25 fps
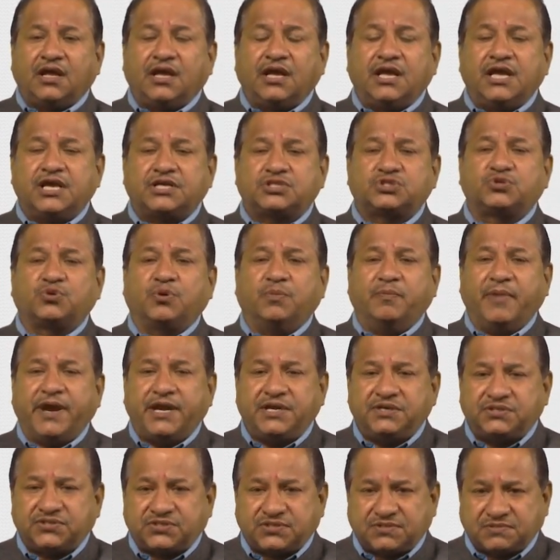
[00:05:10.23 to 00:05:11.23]

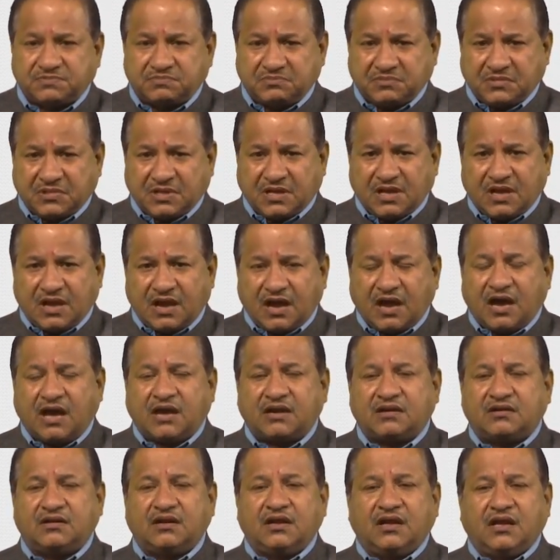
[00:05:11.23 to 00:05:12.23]
experiments
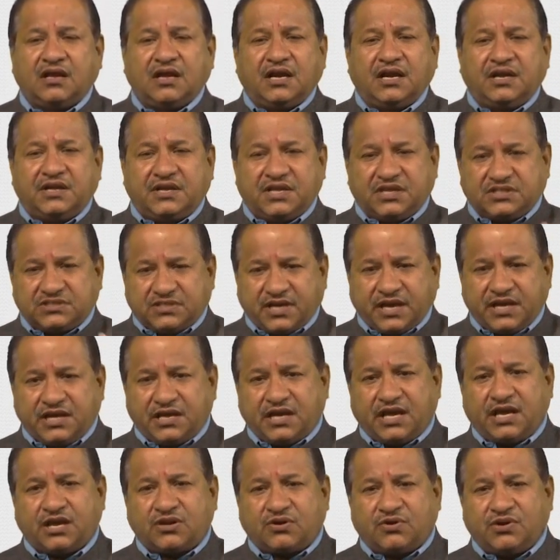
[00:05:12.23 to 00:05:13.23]
are designed
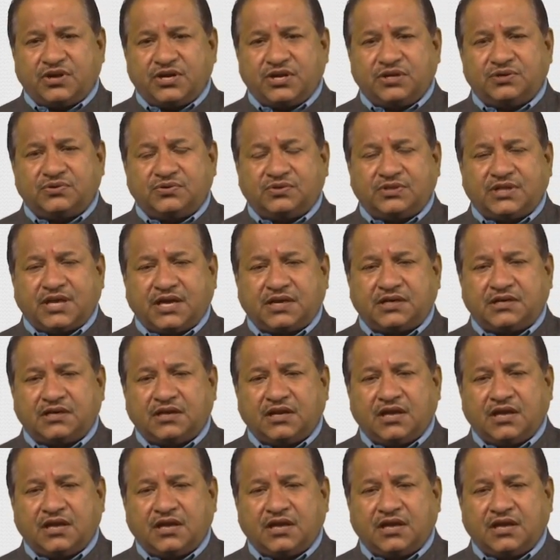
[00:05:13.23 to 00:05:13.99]
according to that,